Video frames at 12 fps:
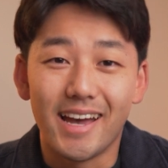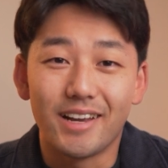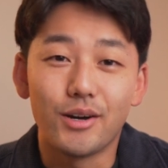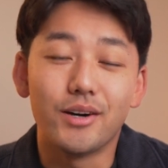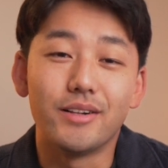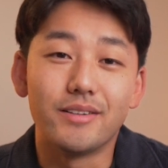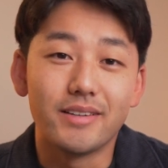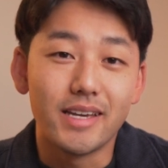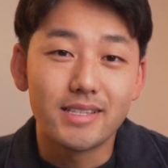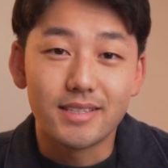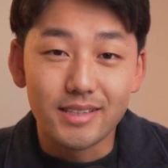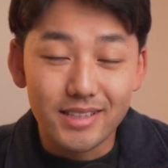at all.
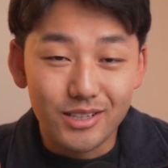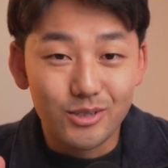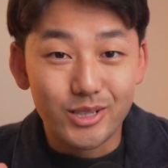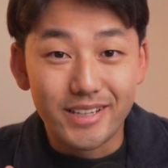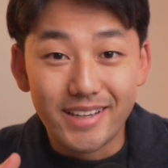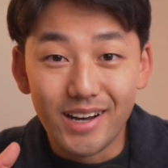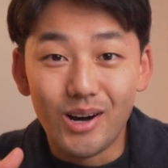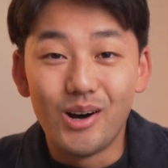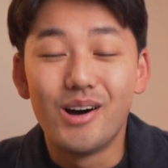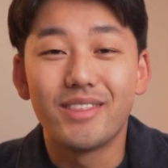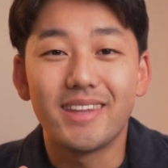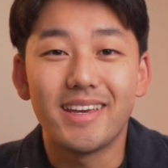It's literally
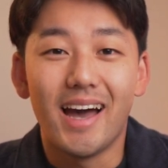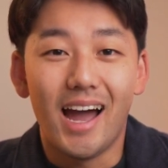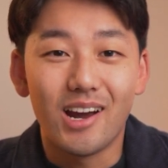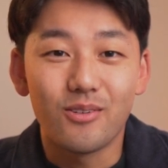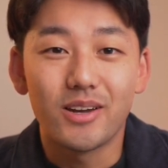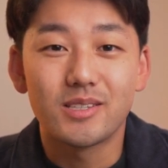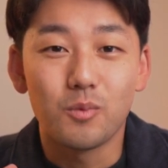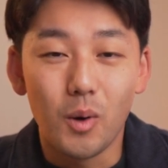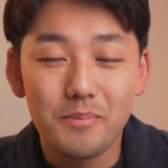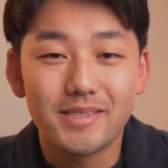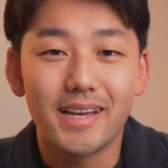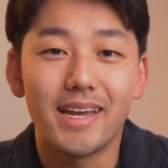on the IRS
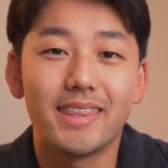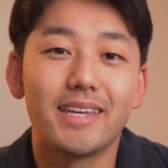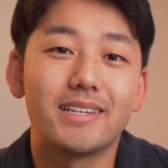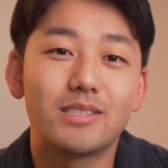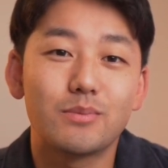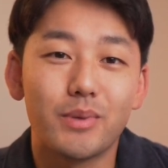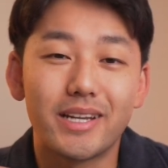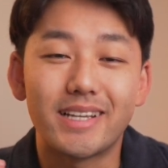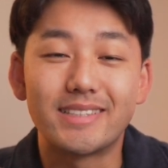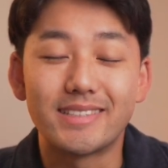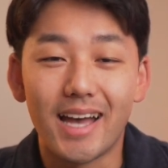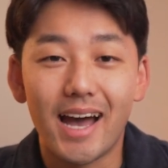website, and they explain
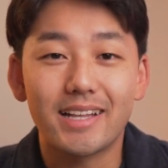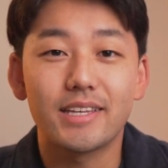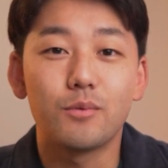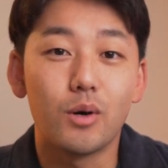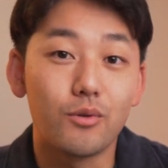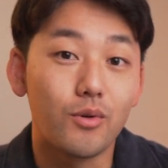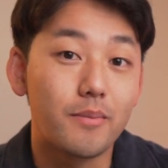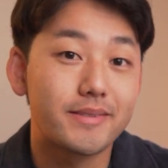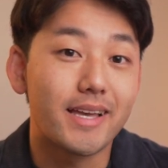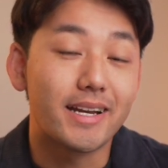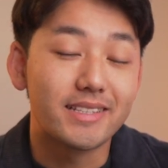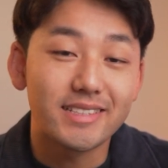exactly what rep
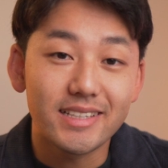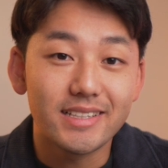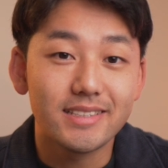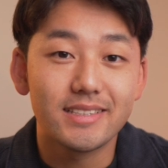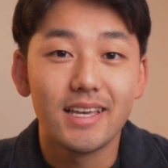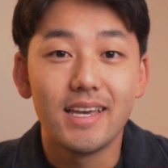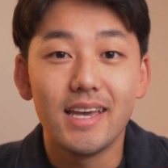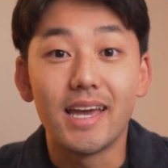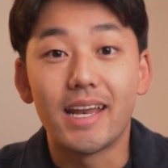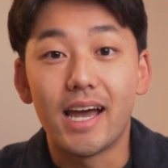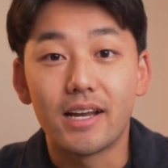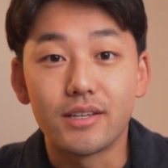status is
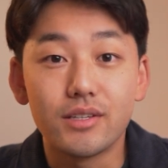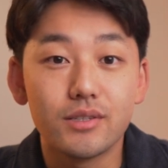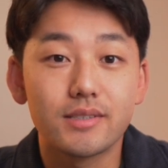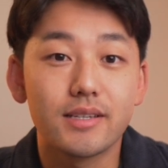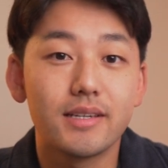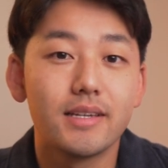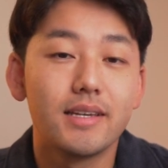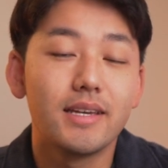and how to use it.